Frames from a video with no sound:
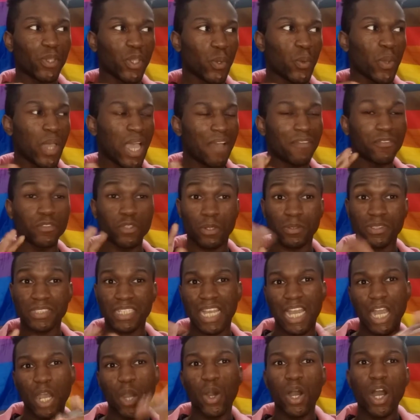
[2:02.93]
who have dropped
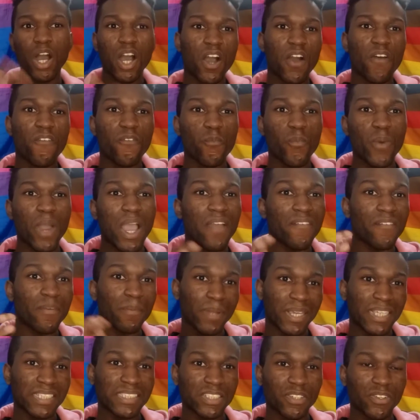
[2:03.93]
out of whatever
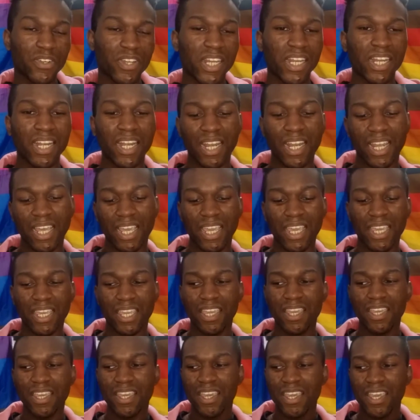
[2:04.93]
place they're in. Like,
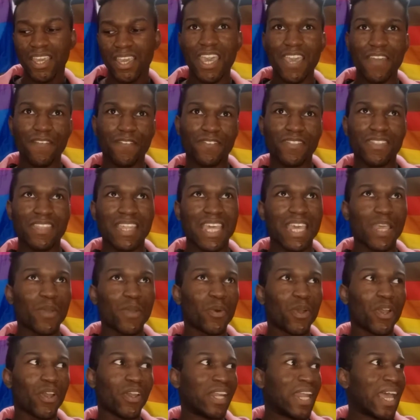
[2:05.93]
if they
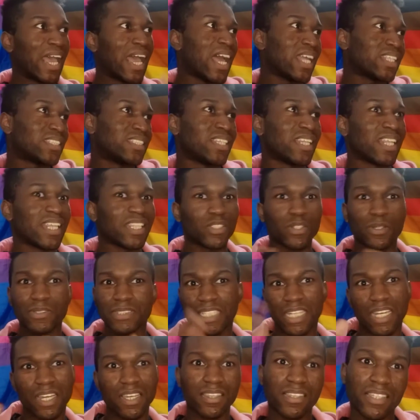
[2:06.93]
were an actor, they dropped
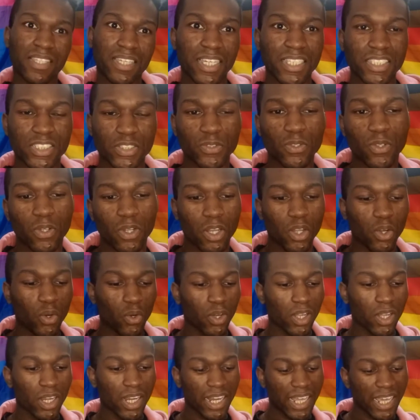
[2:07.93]
out of theatre school,
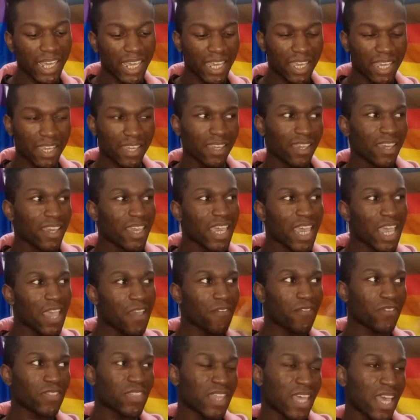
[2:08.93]
or like,
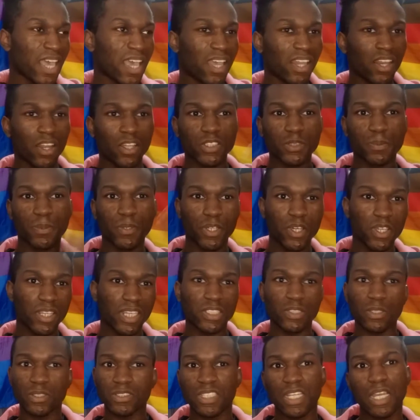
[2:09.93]
if they're an entrepreneur,
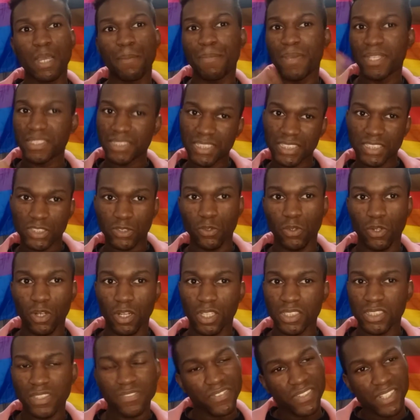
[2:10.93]
they dropped out of business school,
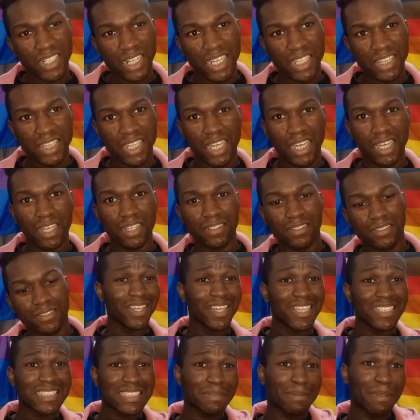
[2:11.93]
or something like that.
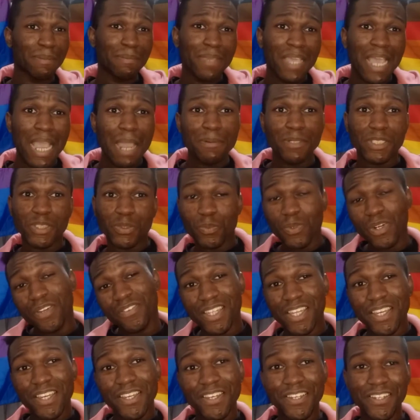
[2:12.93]
So maybe I'm just one of
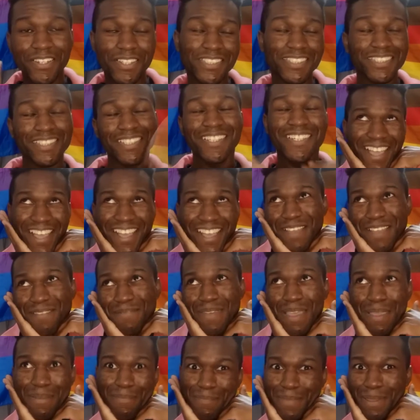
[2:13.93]
those.
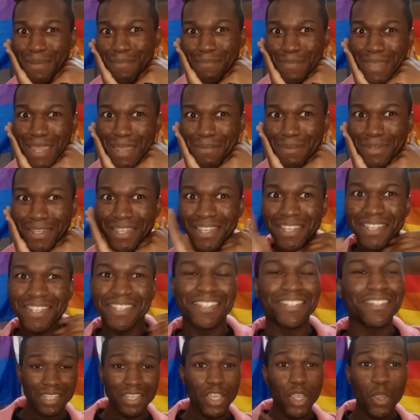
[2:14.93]
Maybe.
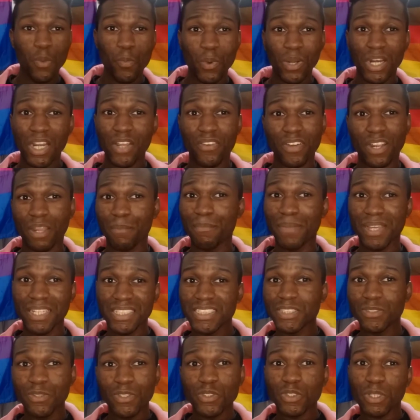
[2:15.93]
Would I recommend
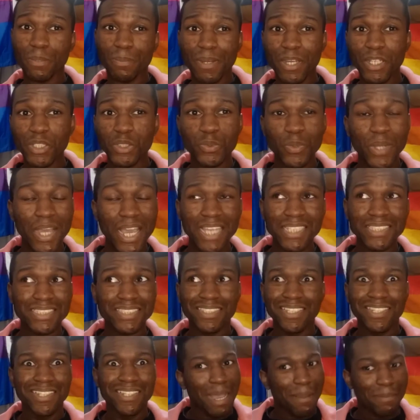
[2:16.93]
someone drop out
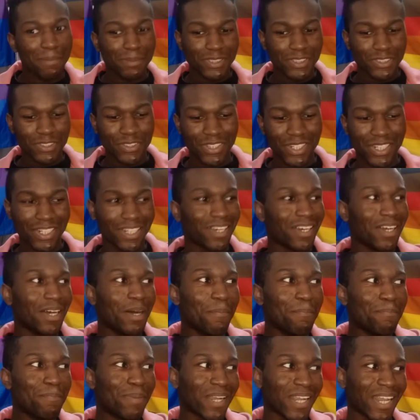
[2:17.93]
twice? Absolutely not.
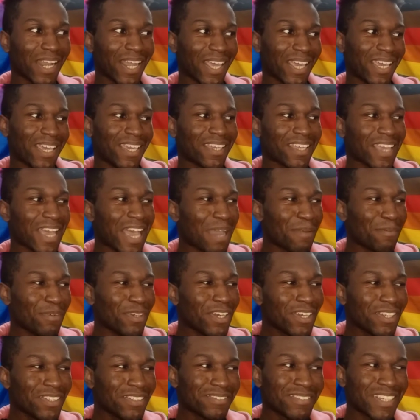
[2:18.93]
But like, I'm
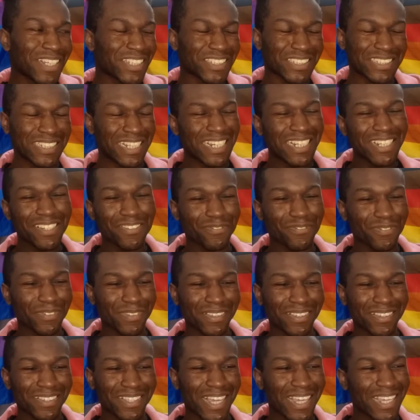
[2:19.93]
not ashamed of
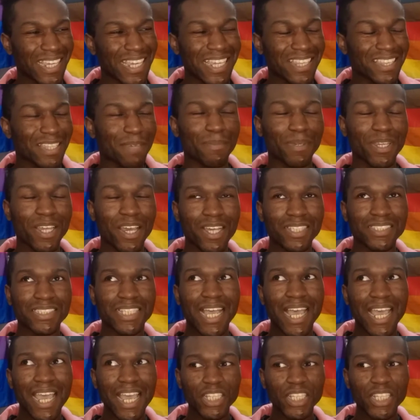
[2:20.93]
that either, because